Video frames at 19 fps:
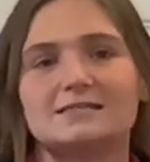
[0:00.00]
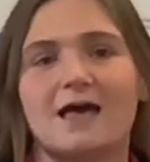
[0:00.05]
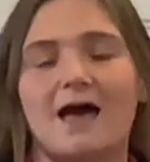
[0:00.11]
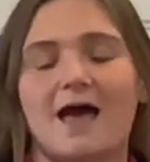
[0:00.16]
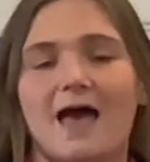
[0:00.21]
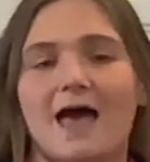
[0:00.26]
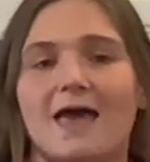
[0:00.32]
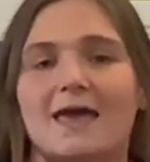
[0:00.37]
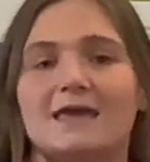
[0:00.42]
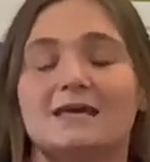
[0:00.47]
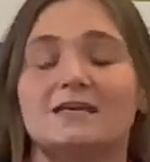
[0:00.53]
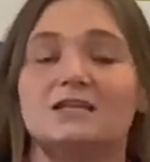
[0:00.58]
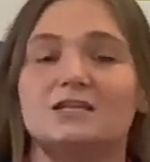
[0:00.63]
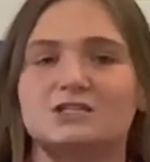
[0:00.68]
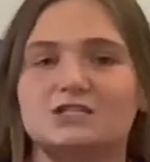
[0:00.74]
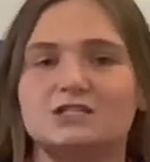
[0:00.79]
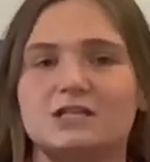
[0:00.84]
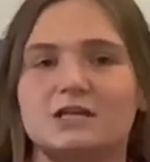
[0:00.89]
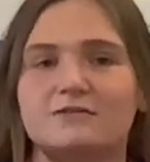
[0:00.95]
an
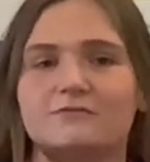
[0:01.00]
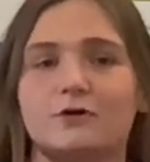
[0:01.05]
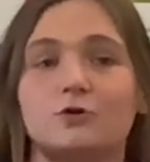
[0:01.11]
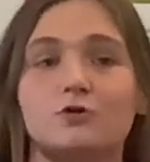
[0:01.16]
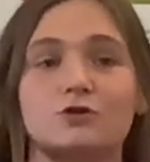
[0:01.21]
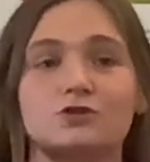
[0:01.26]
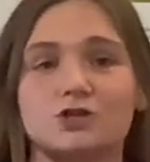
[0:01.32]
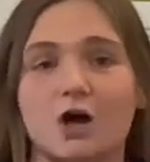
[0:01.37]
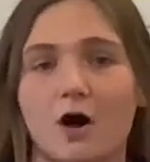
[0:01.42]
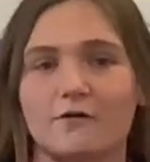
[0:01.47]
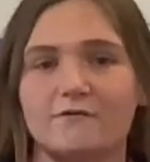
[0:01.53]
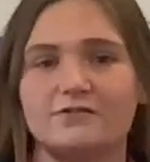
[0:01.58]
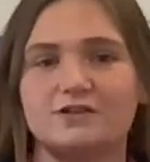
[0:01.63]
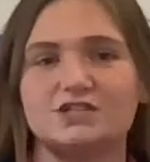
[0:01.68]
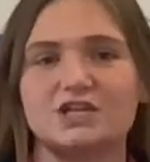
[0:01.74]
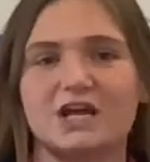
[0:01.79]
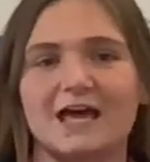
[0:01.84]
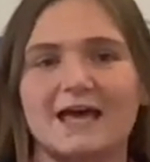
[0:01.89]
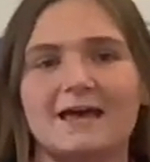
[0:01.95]
initiative across
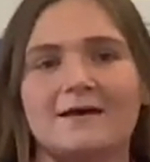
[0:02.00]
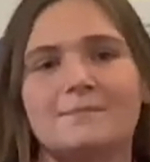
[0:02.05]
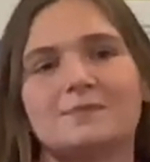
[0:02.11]
Hertfordshire,